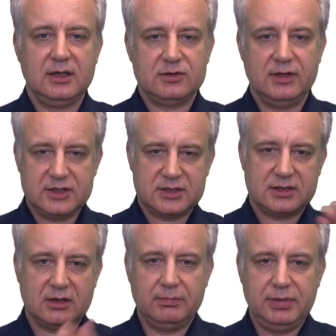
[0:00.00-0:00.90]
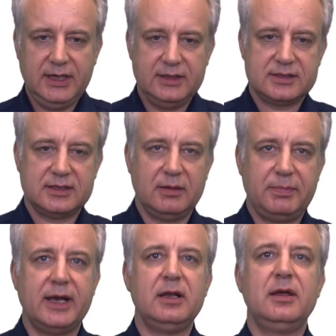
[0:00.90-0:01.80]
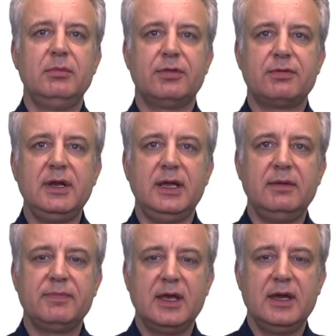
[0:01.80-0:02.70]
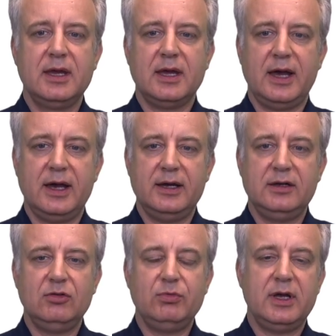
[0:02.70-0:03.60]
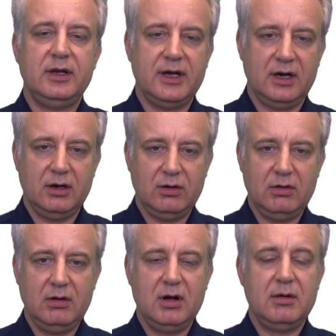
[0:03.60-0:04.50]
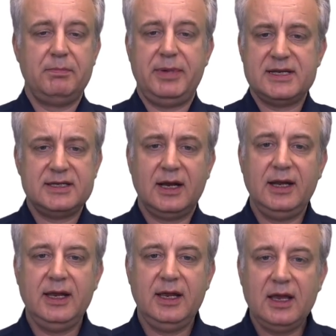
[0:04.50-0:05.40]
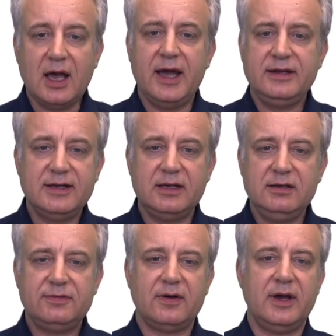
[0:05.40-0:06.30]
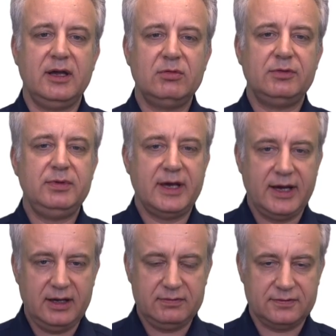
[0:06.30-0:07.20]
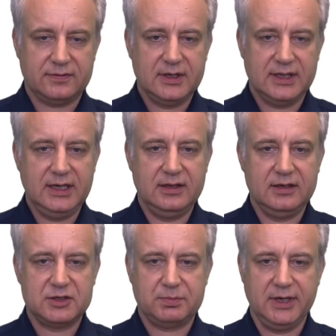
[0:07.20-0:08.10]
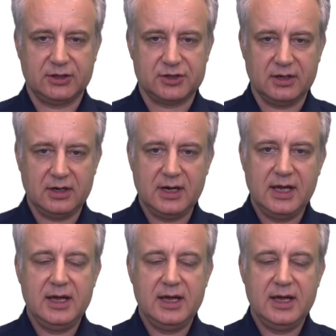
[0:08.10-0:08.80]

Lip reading: So this completes panel number 3, and we are now basically identifying what we have in this picture,